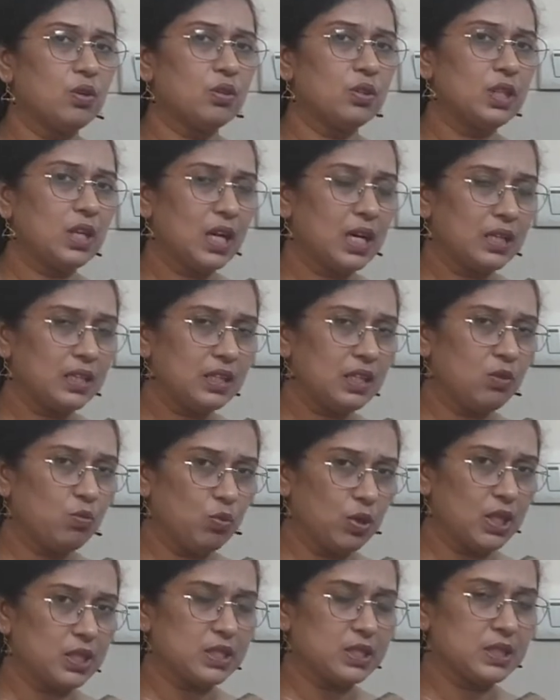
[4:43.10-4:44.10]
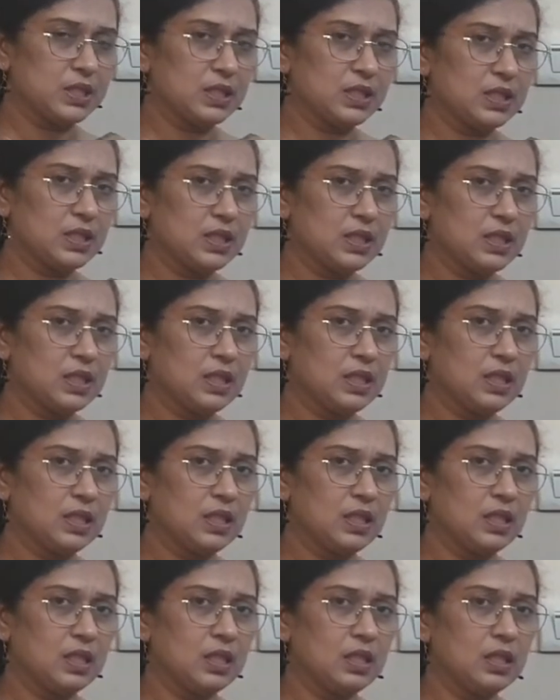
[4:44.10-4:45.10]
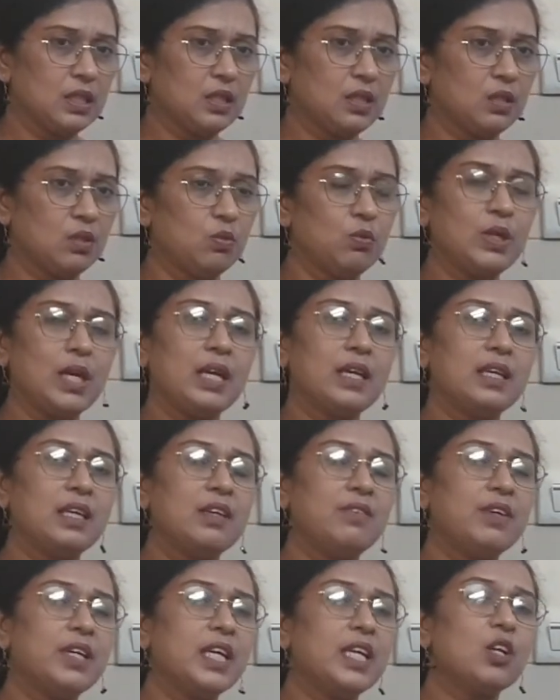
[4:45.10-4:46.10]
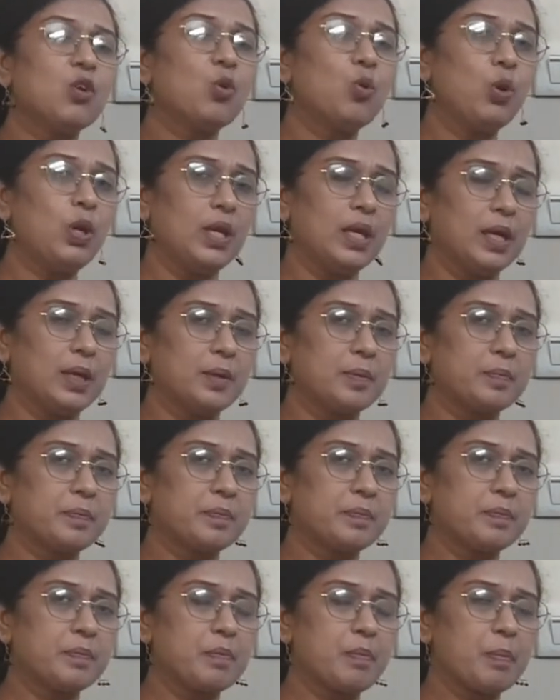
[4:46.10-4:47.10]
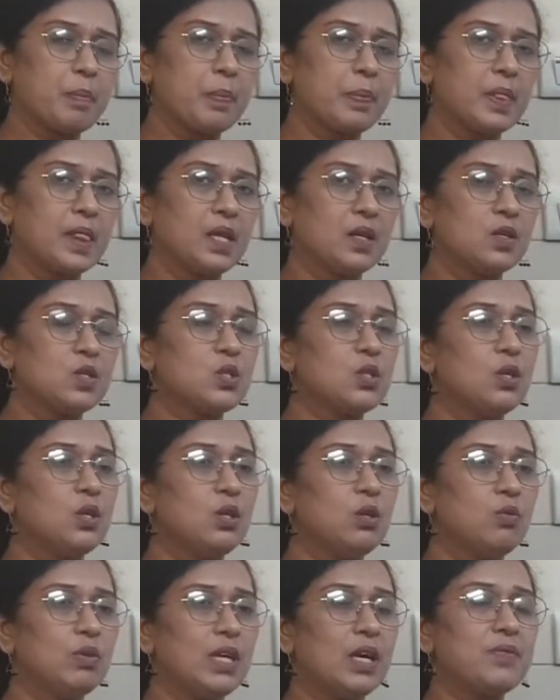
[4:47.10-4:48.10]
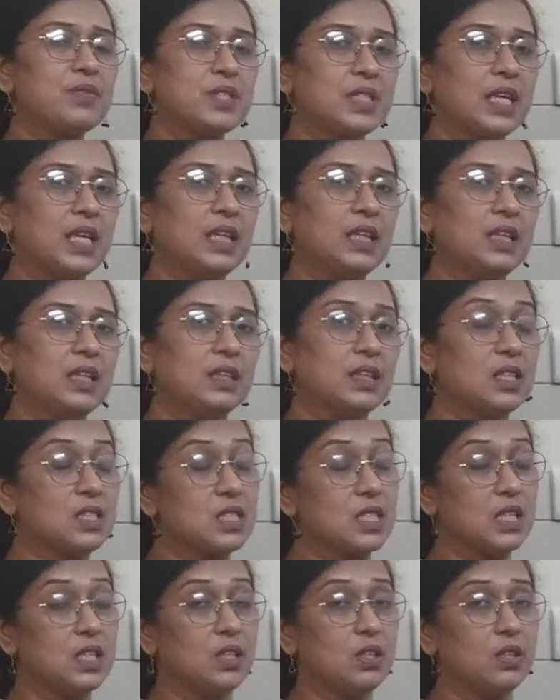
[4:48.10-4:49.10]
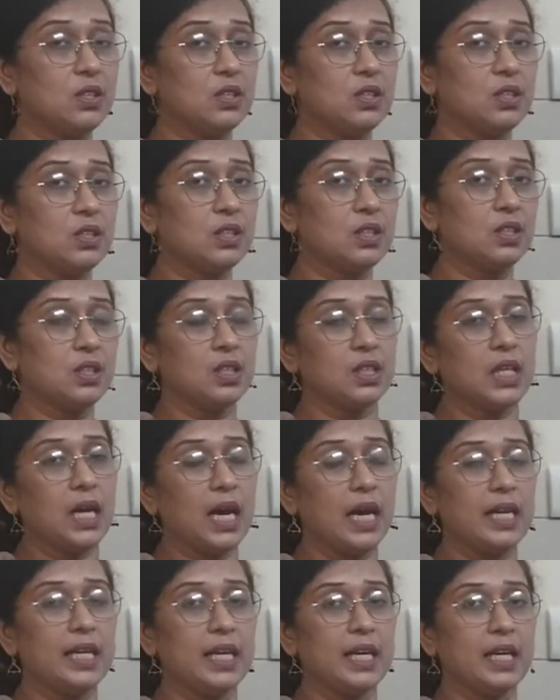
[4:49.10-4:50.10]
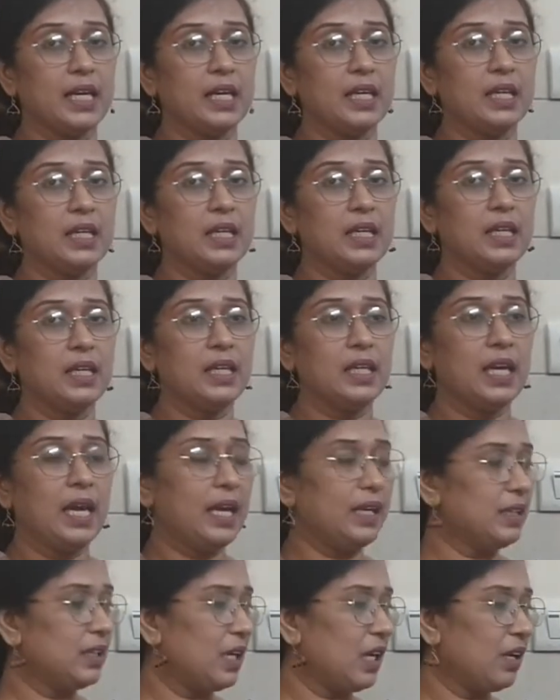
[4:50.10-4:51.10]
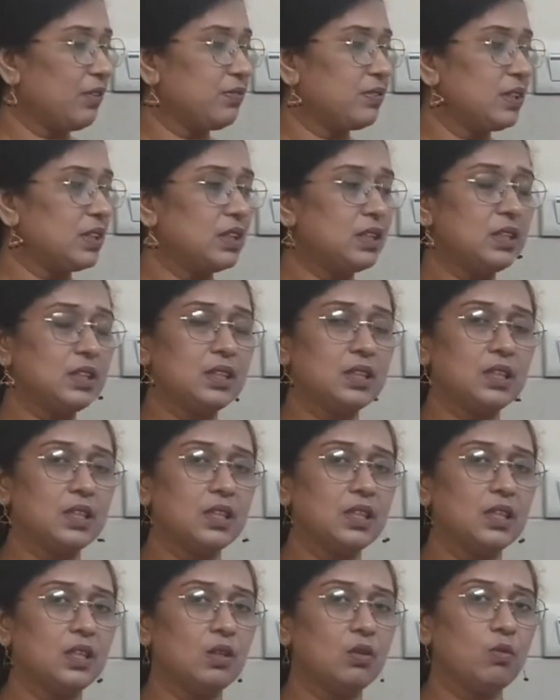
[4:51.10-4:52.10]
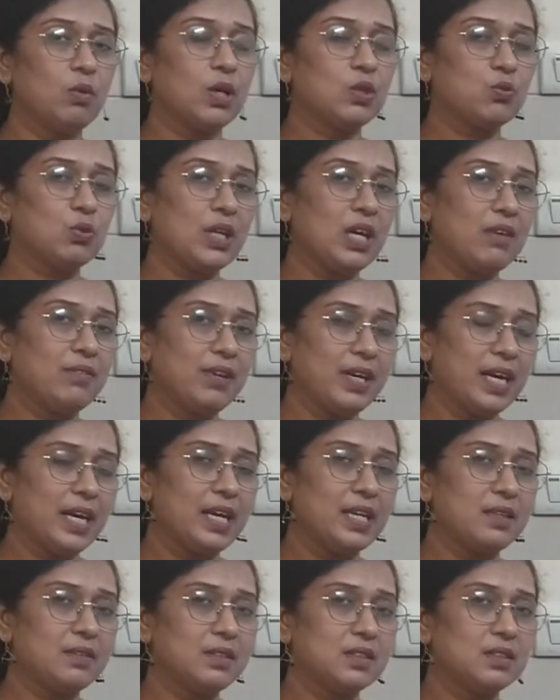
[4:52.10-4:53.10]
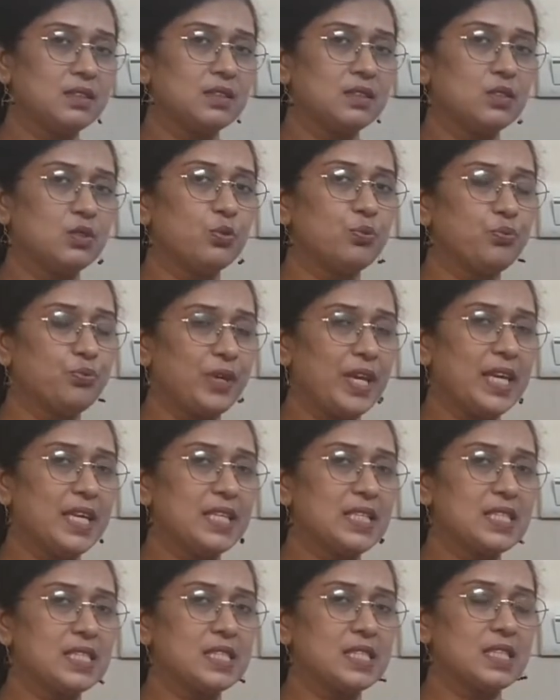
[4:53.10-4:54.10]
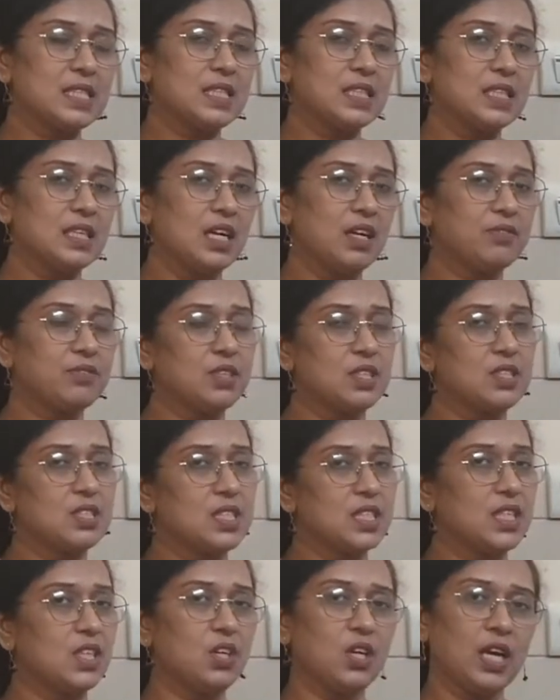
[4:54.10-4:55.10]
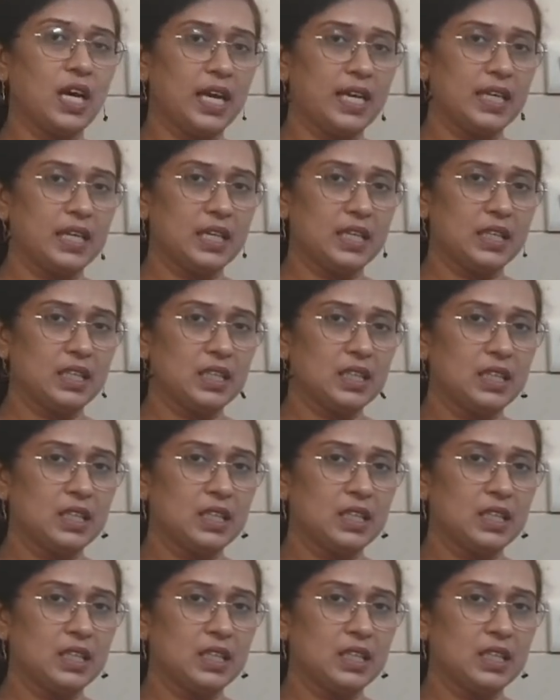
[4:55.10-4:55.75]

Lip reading: the underwater. We are living in Khulna. So we have seen the Cedar, the island, and after what we have had to face after Cedar Island,